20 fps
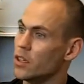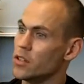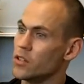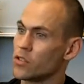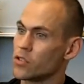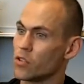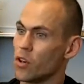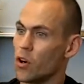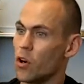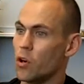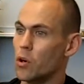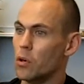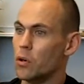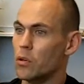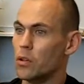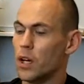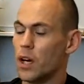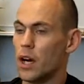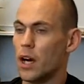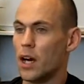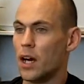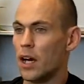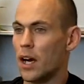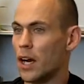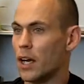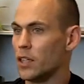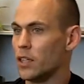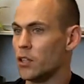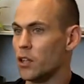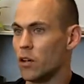and so
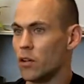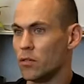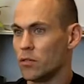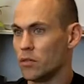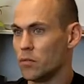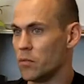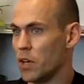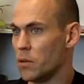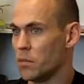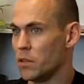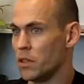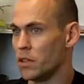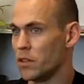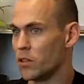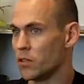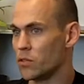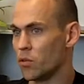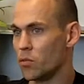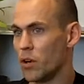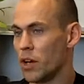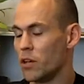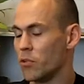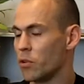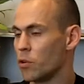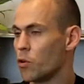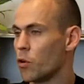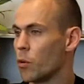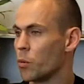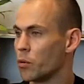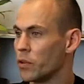you know, maybe there's a way to
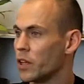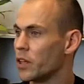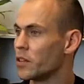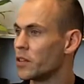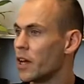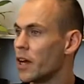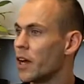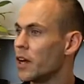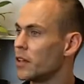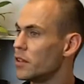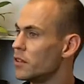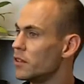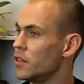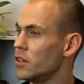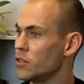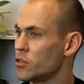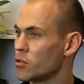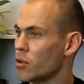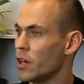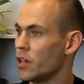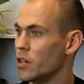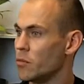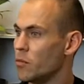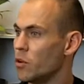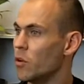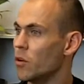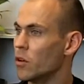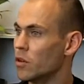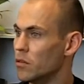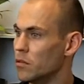incorporate that in training
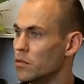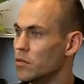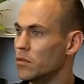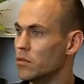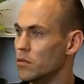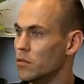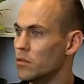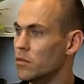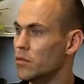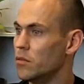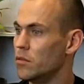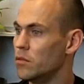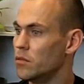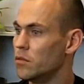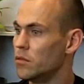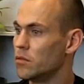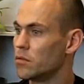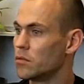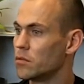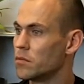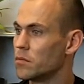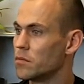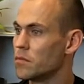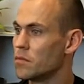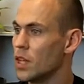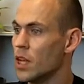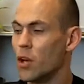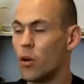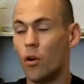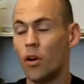more. Like bounding, maybe.
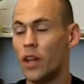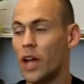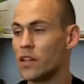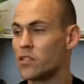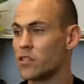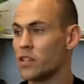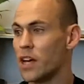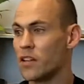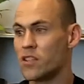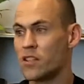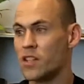Well, that's